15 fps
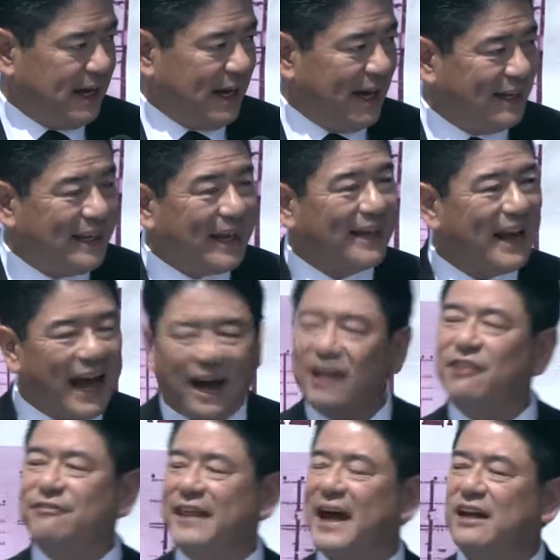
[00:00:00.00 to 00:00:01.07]
And yet out
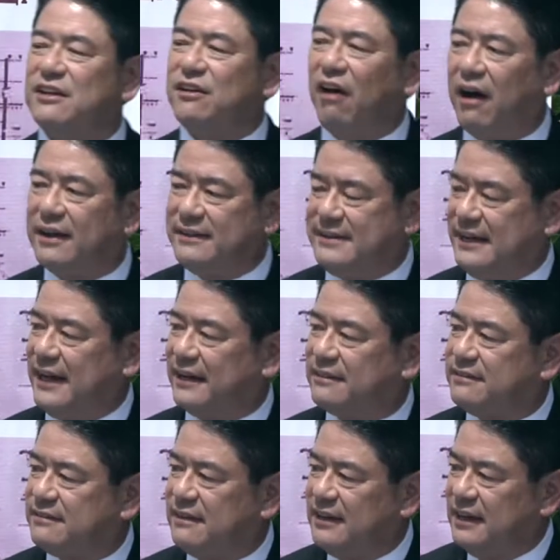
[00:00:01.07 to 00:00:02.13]
of that
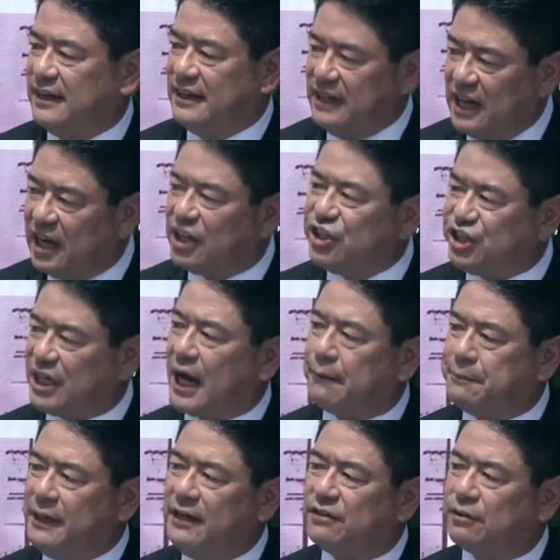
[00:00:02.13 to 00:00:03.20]
context, young
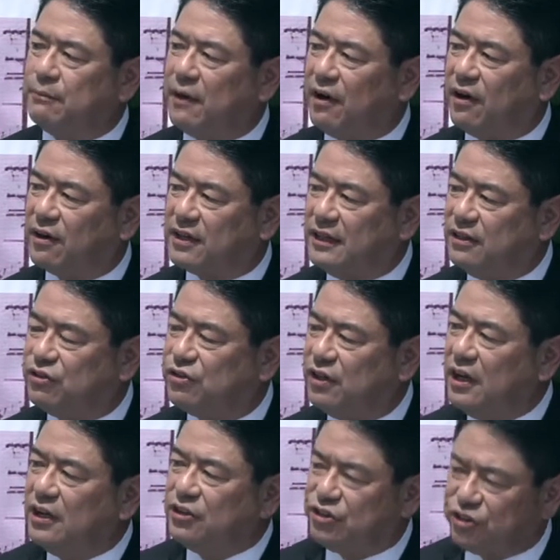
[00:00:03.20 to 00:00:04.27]
Japanese Americans
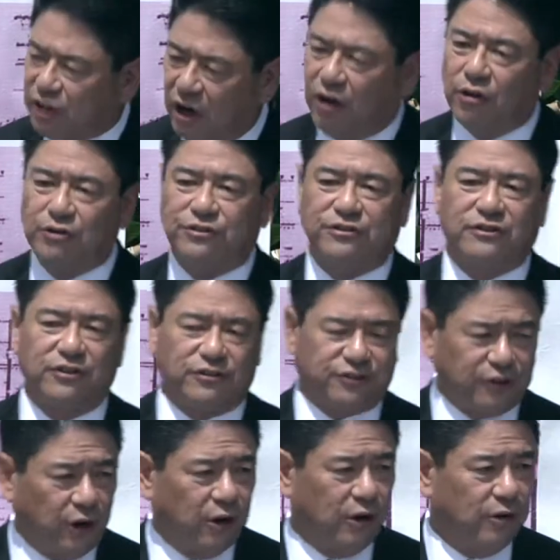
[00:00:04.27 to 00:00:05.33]
chose to
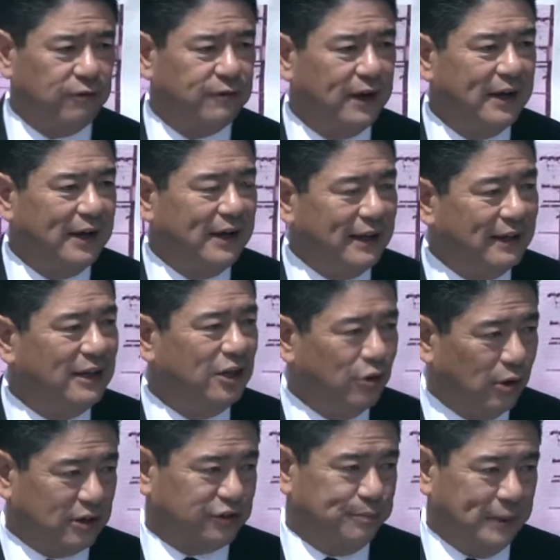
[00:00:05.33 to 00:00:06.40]
serve in the
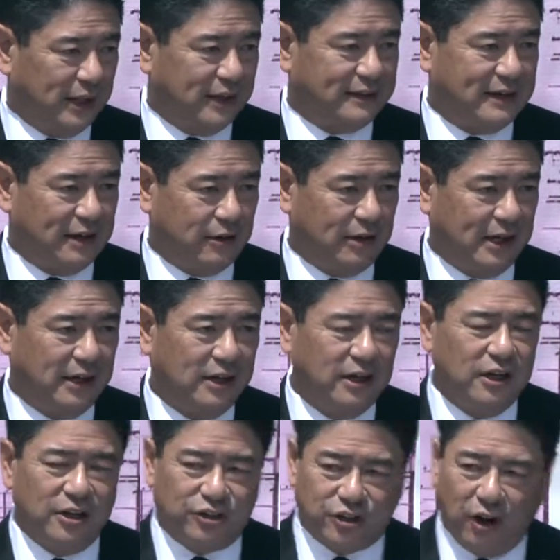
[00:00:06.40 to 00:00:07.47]
U.S. military,
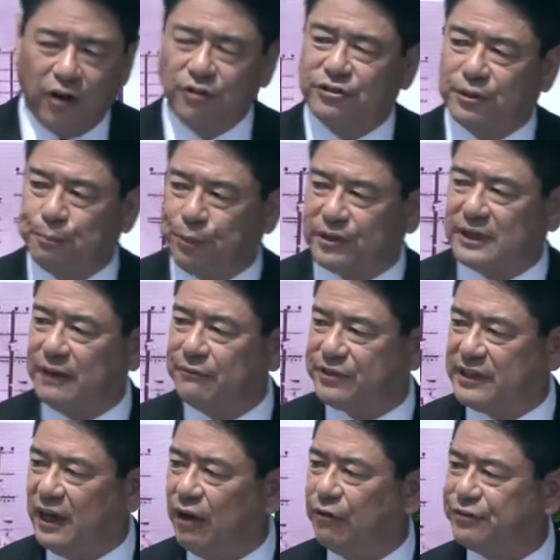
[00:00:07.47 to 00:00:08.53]
chose to put
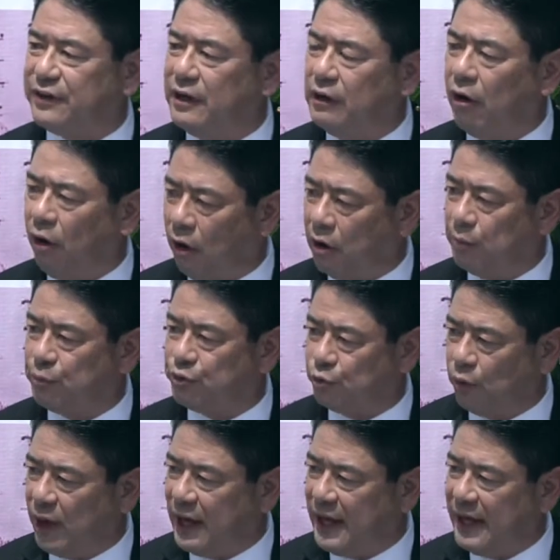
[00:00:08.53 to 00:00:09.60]
themselves in harm's
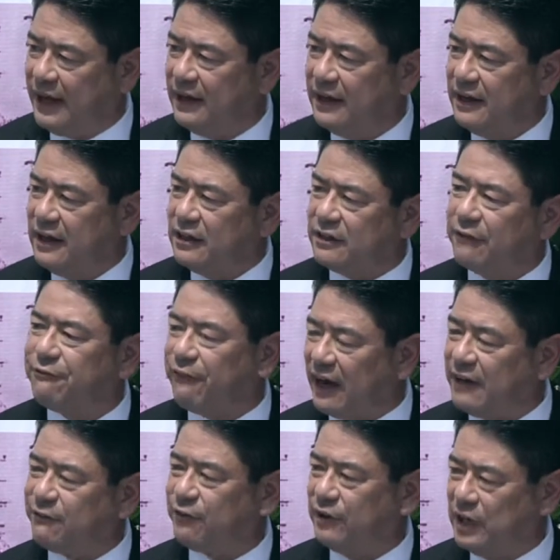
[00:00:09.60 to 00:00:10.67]
way to
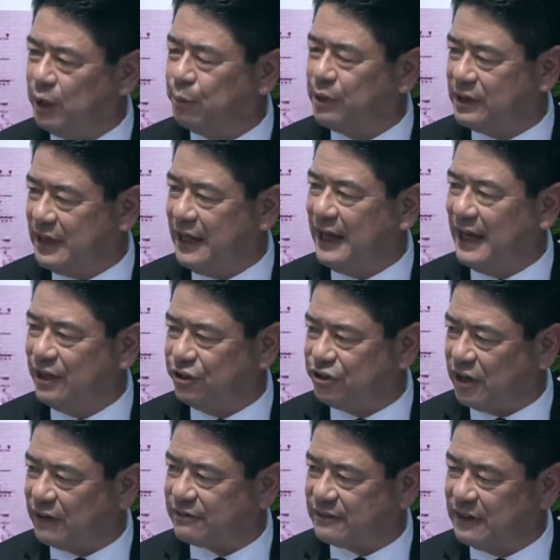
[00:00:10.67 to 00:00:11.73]
fight for liberty and
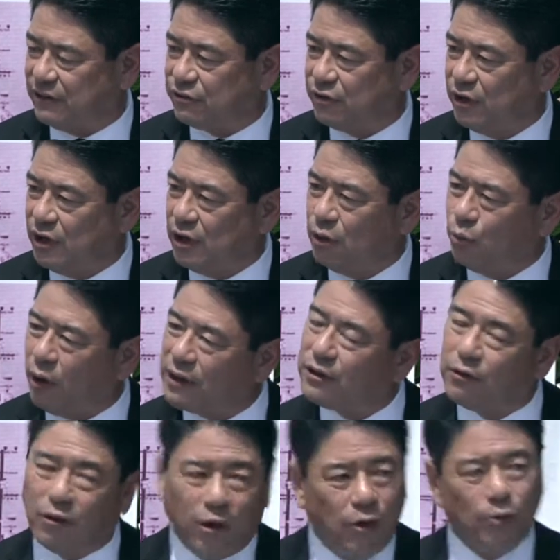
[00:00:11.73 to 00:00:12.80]
justice, while
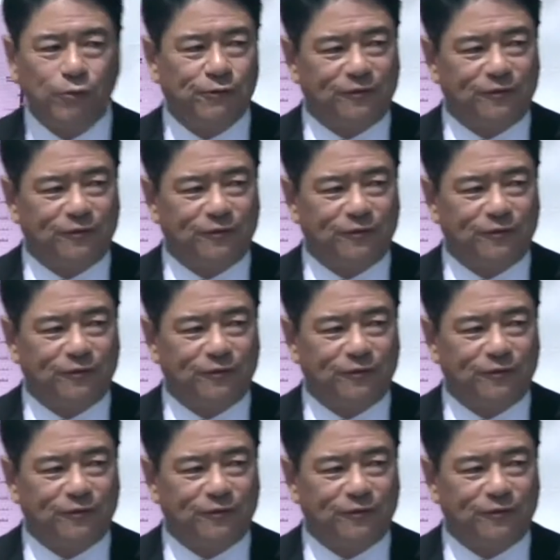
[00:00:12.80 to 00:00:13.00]
their own